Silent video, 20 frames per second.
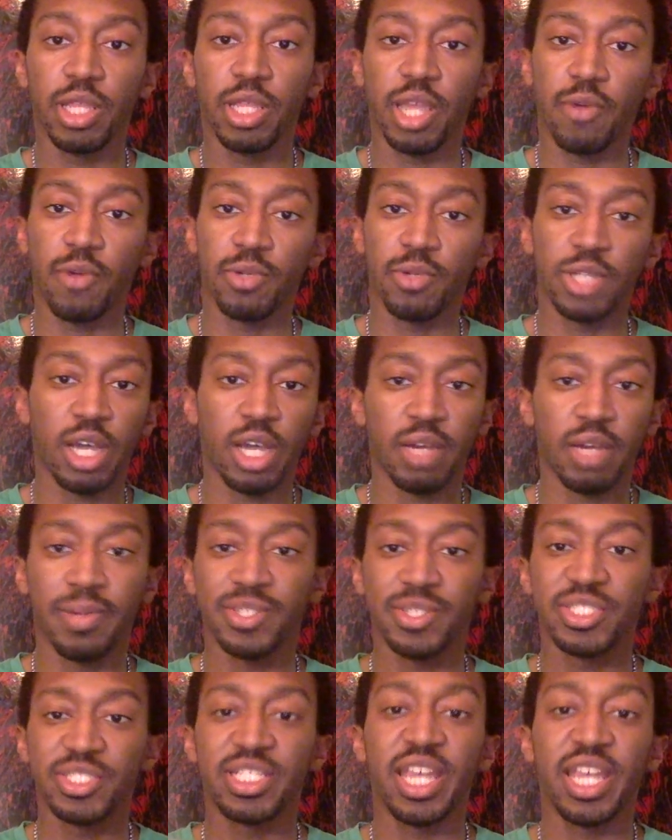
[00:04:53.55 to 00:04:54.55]
They were talking about
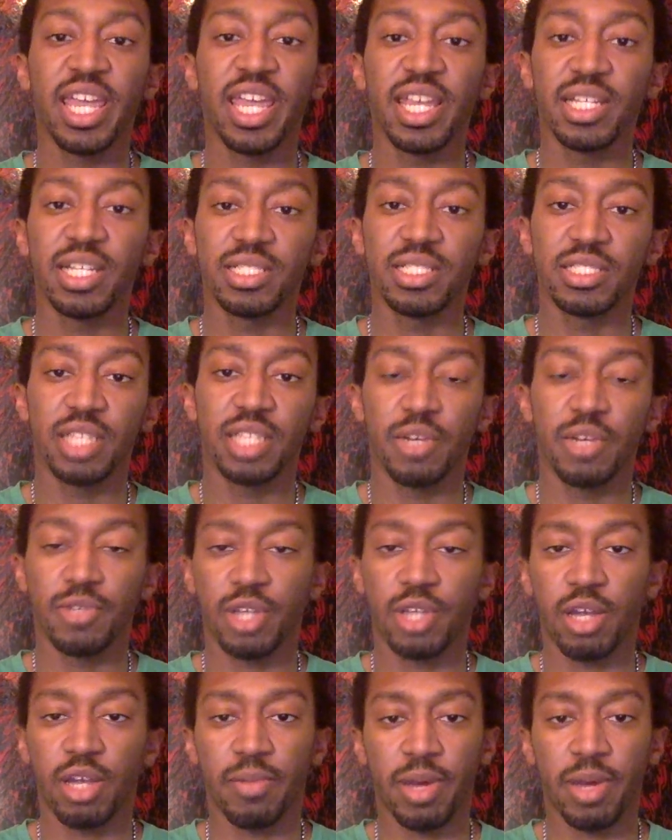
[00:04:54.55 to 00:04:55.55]
change. They were
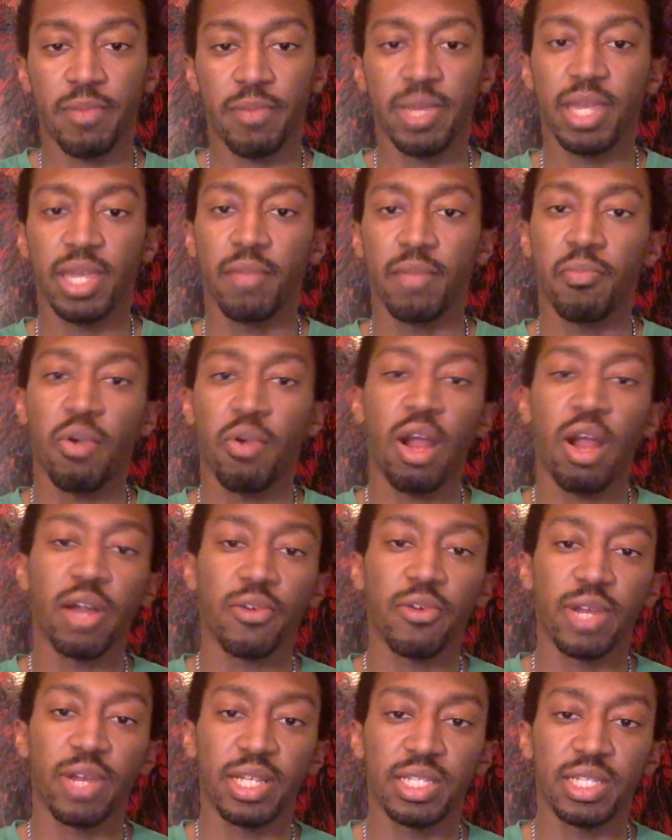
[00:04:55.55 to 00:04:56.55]
talking about making
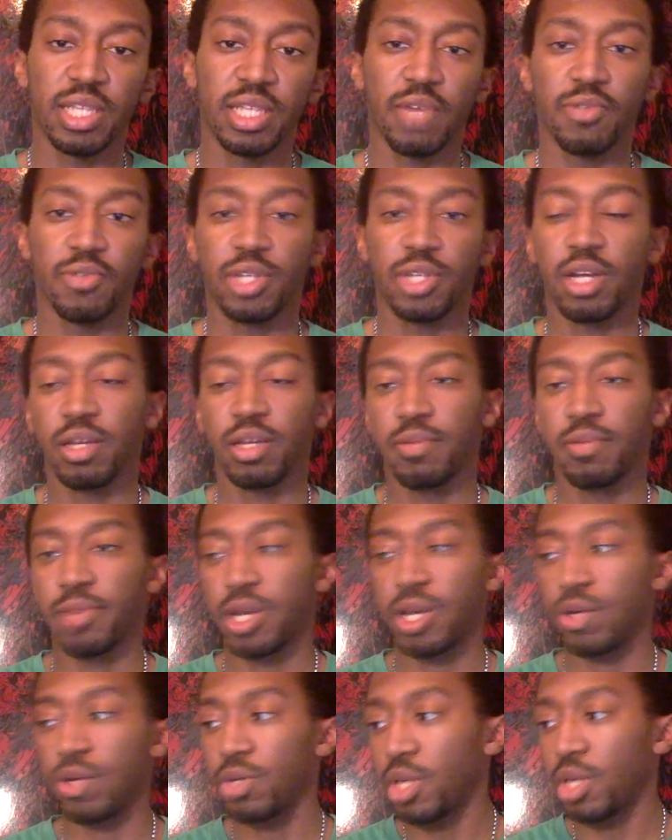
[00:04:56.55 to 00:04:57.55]
progress. They were talking
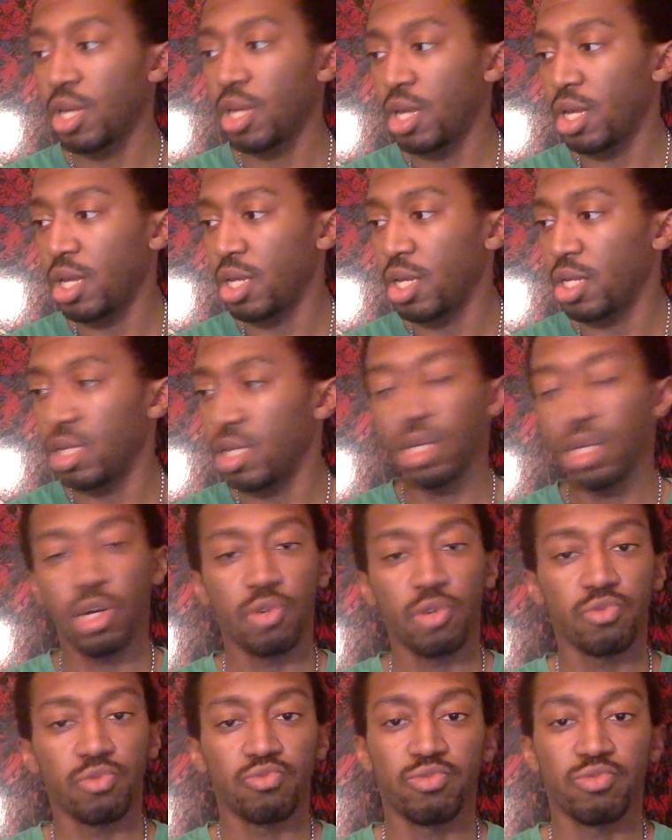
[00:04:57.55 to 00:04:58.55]
about,
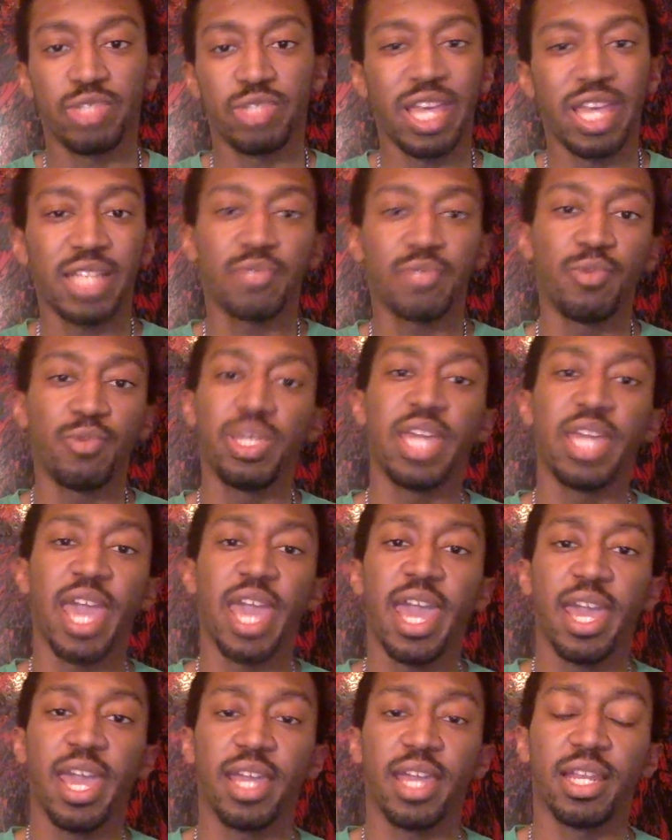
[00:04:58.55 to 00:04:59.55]
yes, we
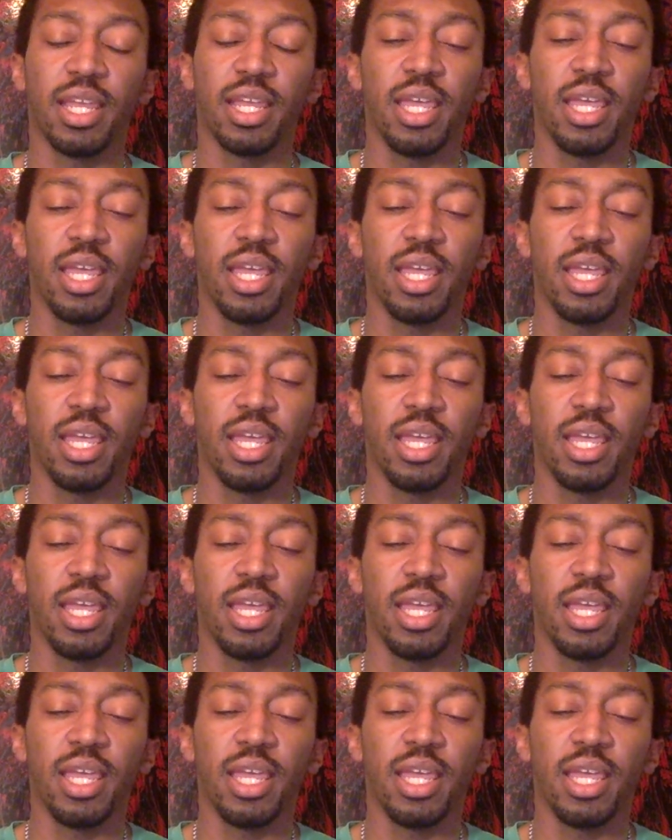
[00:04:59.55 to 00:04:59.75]
can.